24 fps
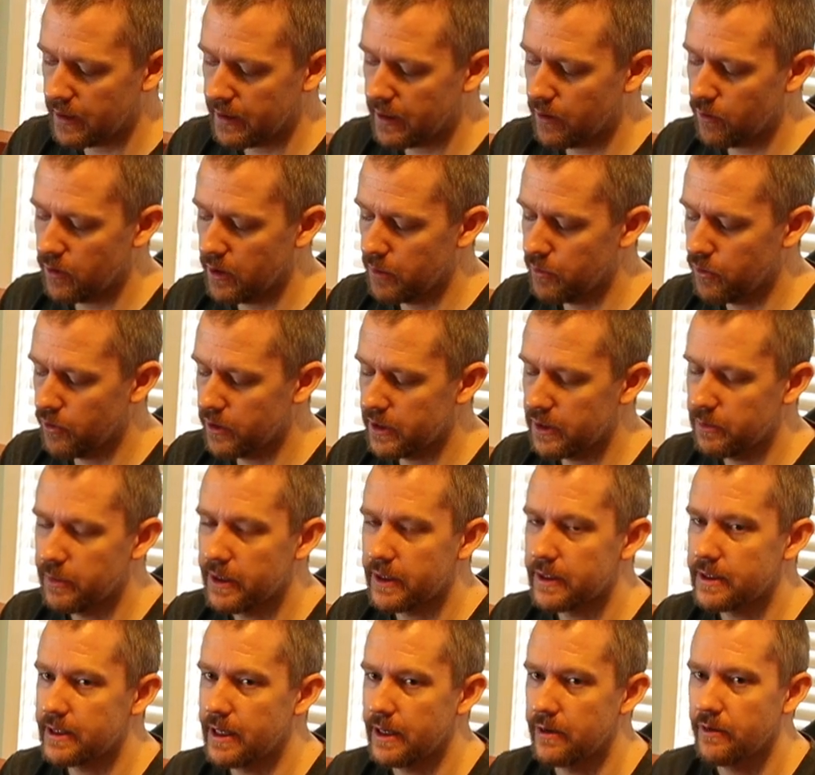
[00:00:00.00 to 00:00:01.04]
I only bought it
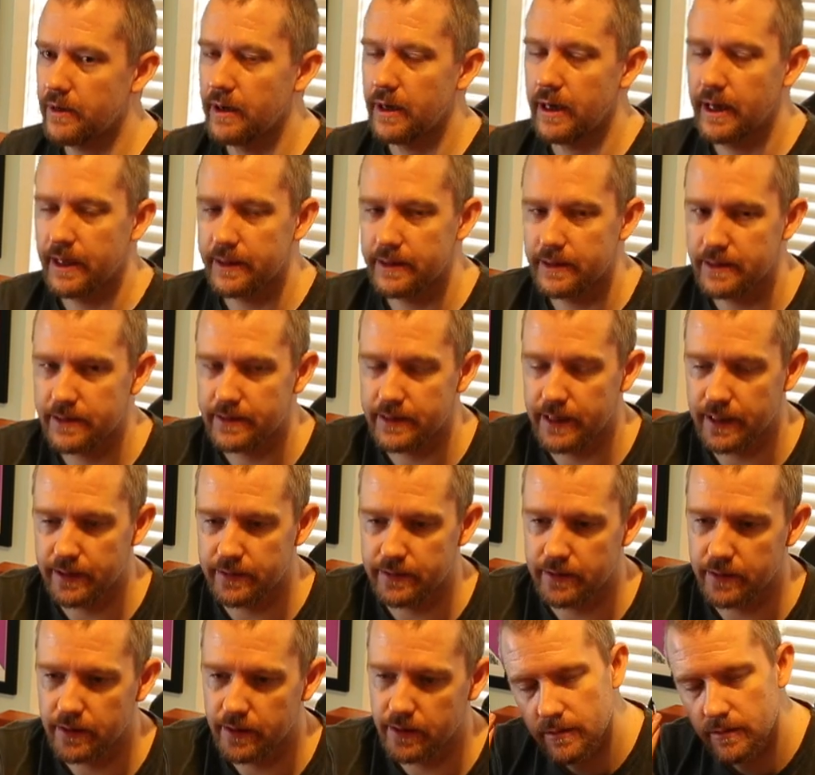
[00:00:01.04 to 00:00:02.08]
because I really like this
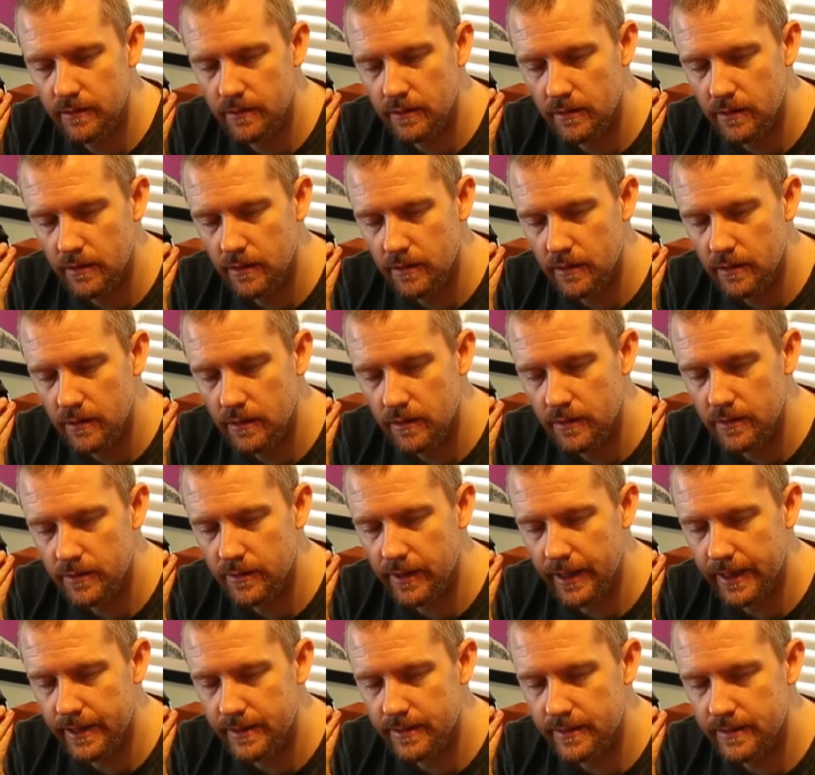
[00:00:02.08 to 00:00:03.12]
sound,
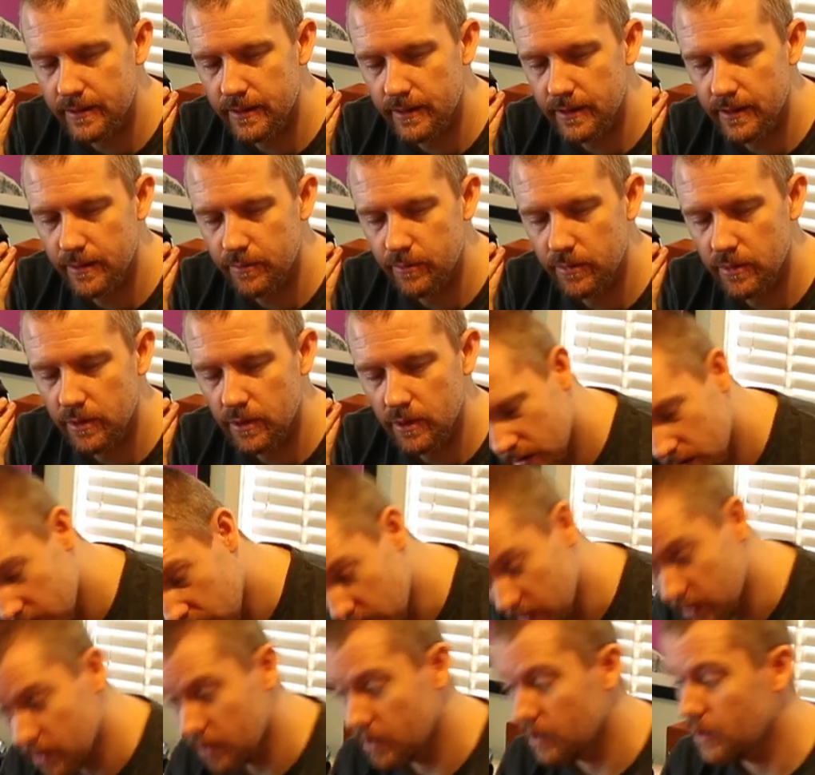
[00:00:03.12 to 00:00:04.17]
so I can sleep.
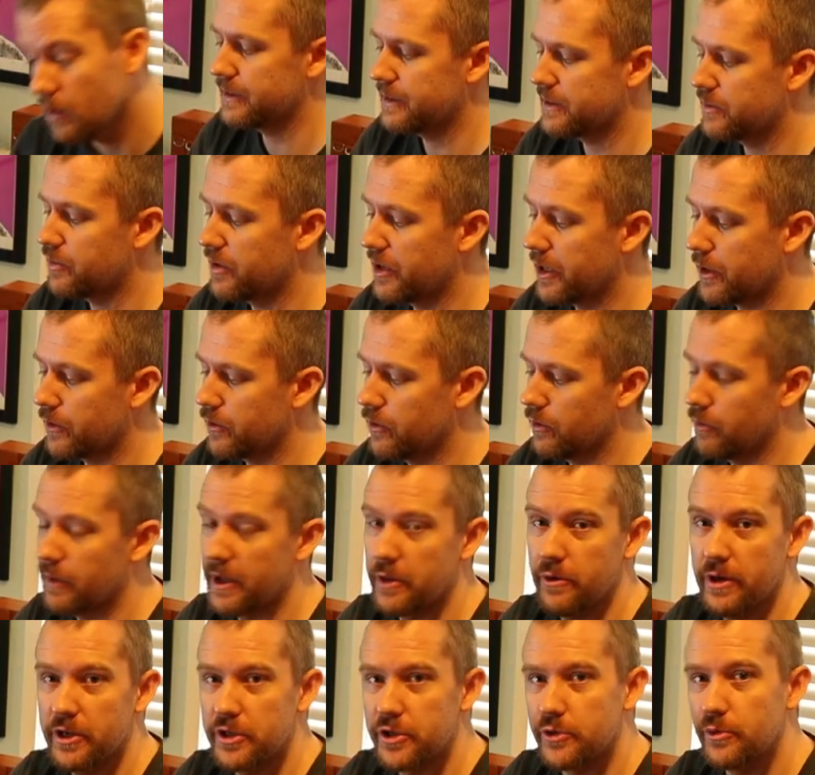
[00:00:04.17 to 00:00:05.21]
This is pretty cool
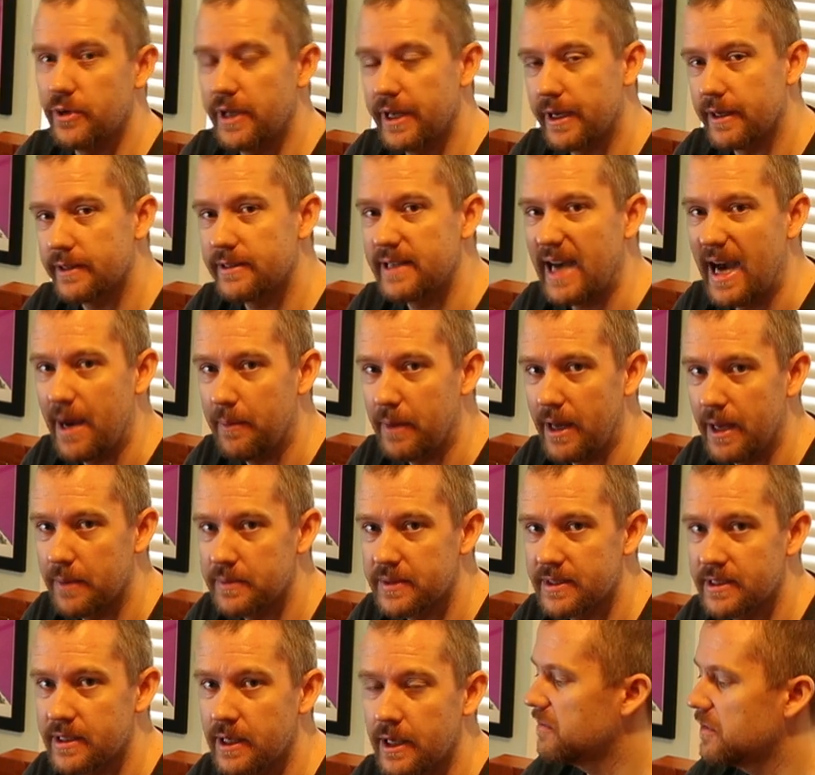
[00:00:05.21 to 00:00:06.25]
when you are shooting a
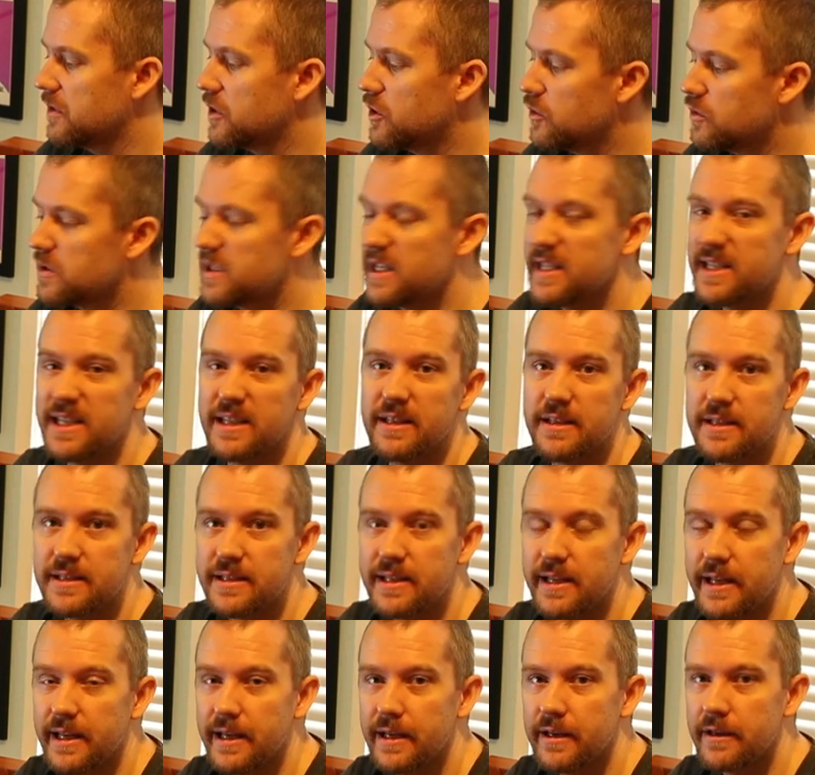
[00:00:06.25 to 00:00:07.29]
time-lapse. Use this in the
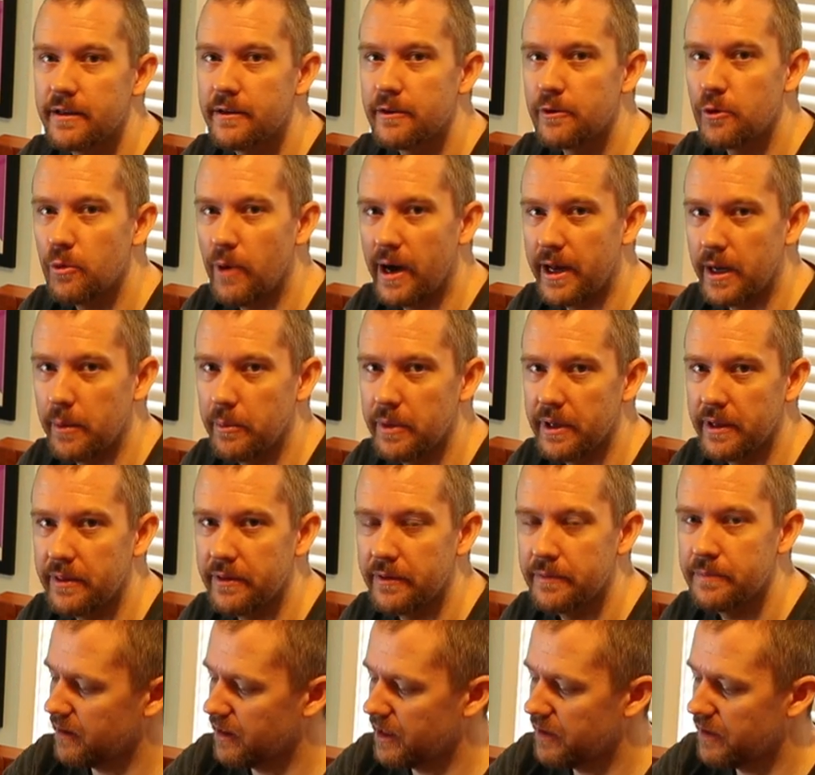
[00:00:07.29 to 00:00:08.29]
city quite a bit.